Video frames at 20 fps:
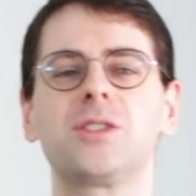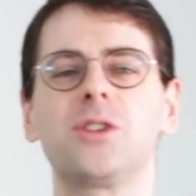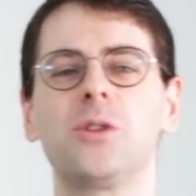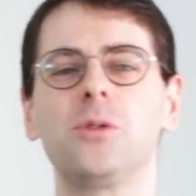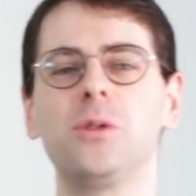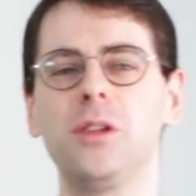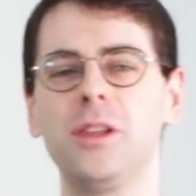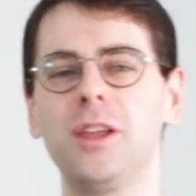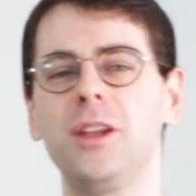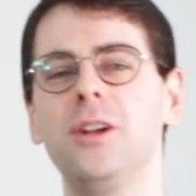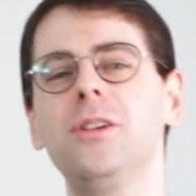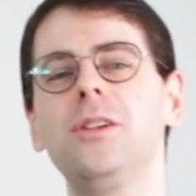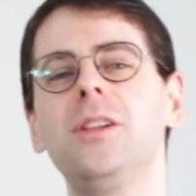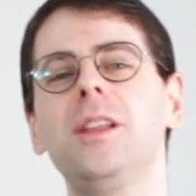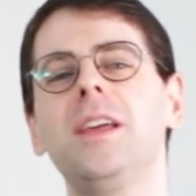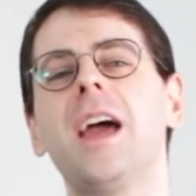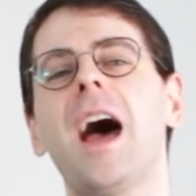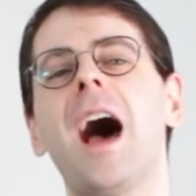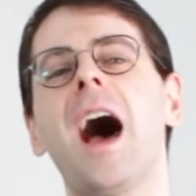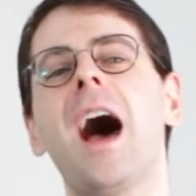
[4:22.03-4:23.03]
So
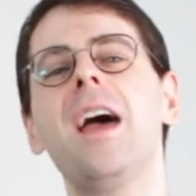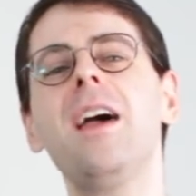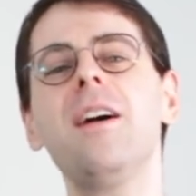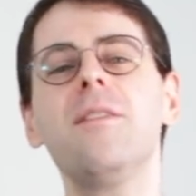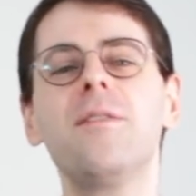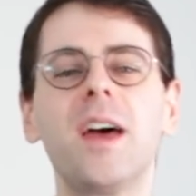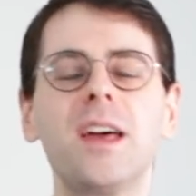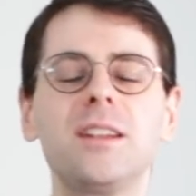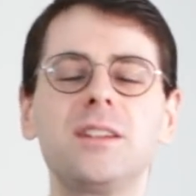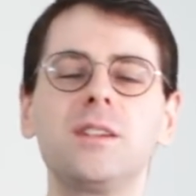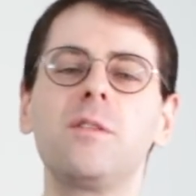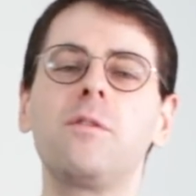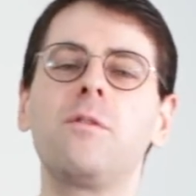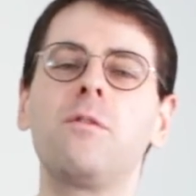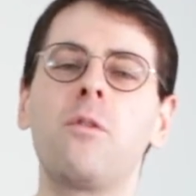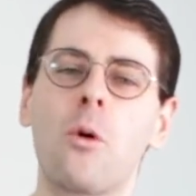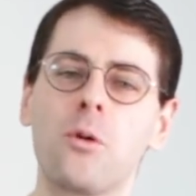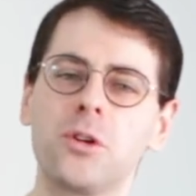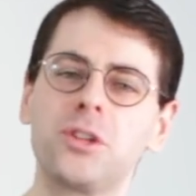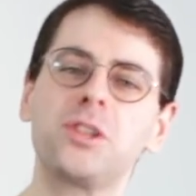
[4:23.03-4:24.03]
literally, I have had to
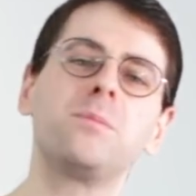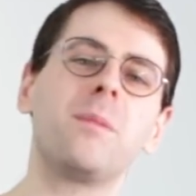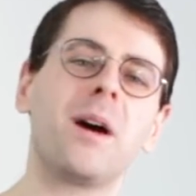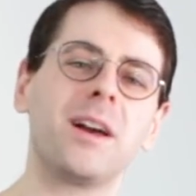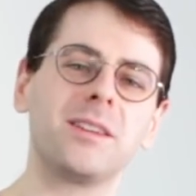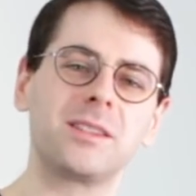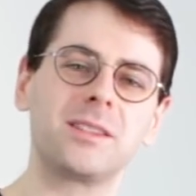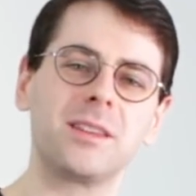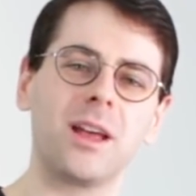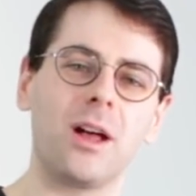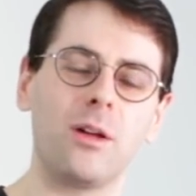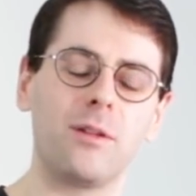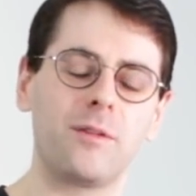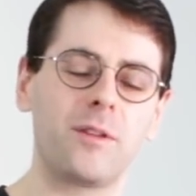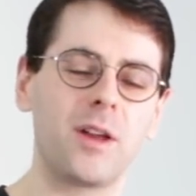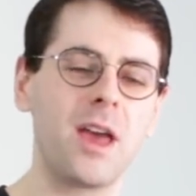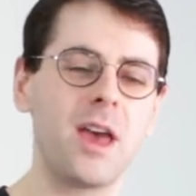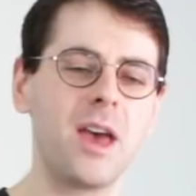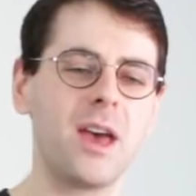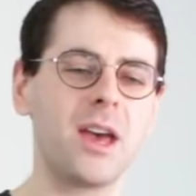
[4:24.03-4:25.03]
force myself
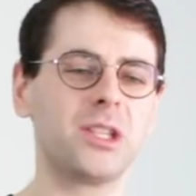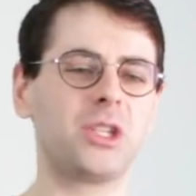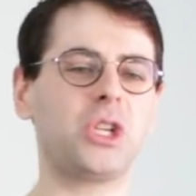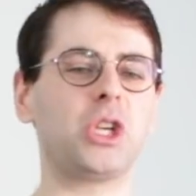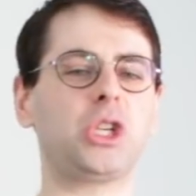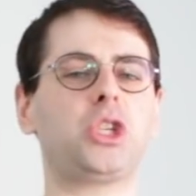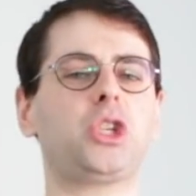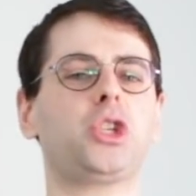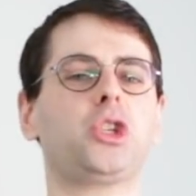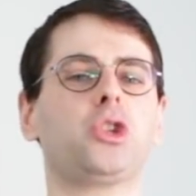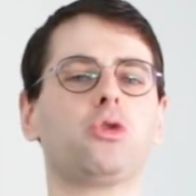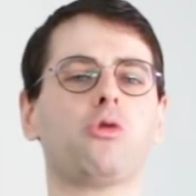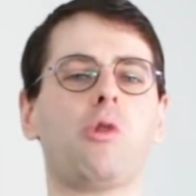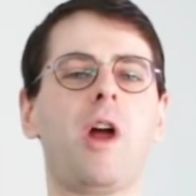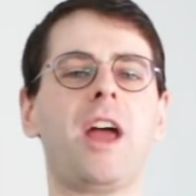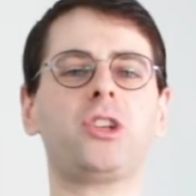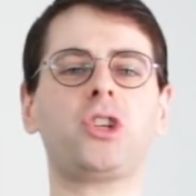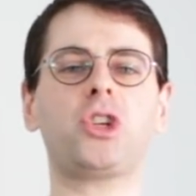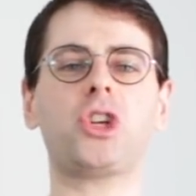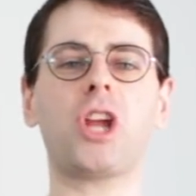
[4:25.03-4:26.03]
to
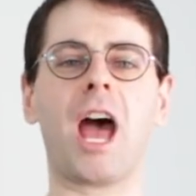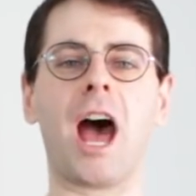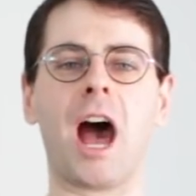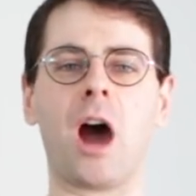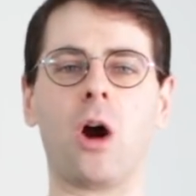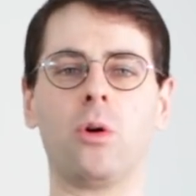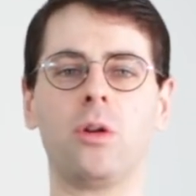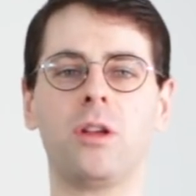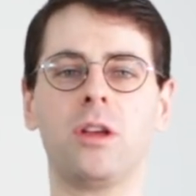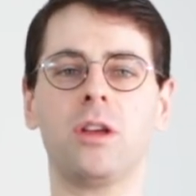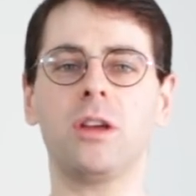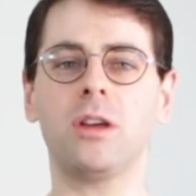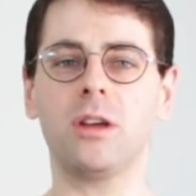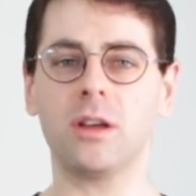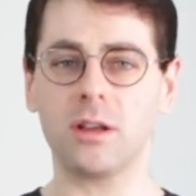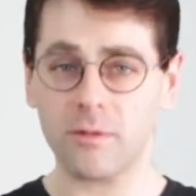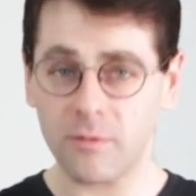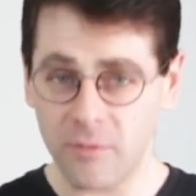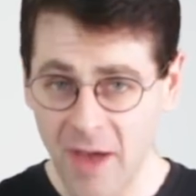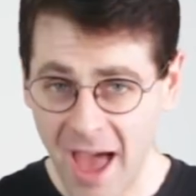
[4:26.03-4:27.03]
stretch out
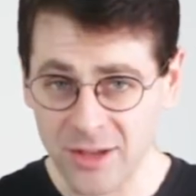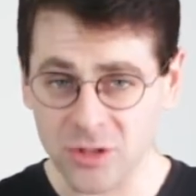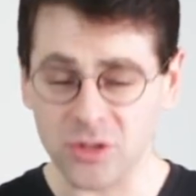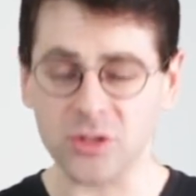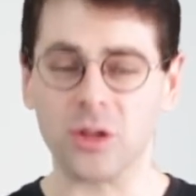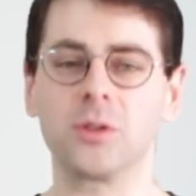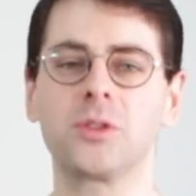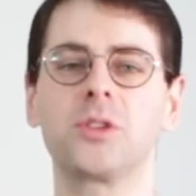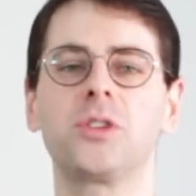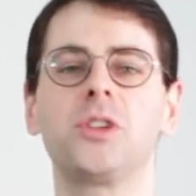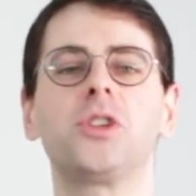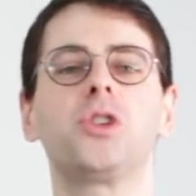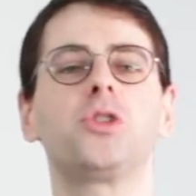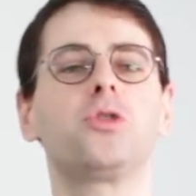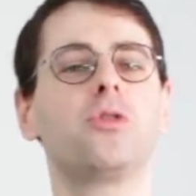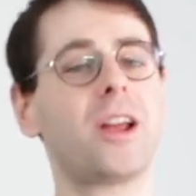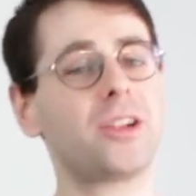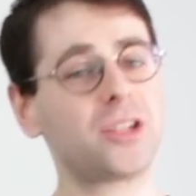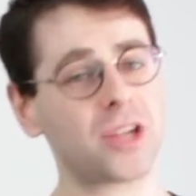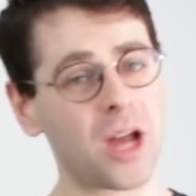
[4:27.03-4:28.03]
fast notes, to
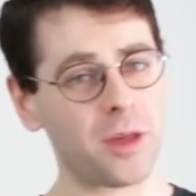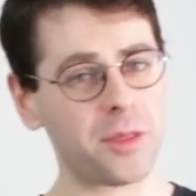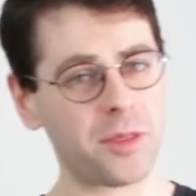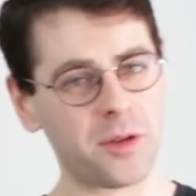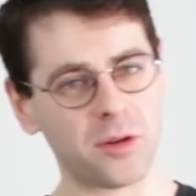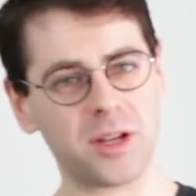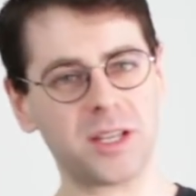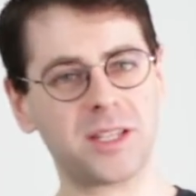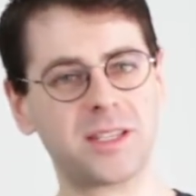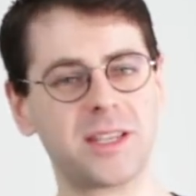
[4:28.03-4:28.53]
stretch out 30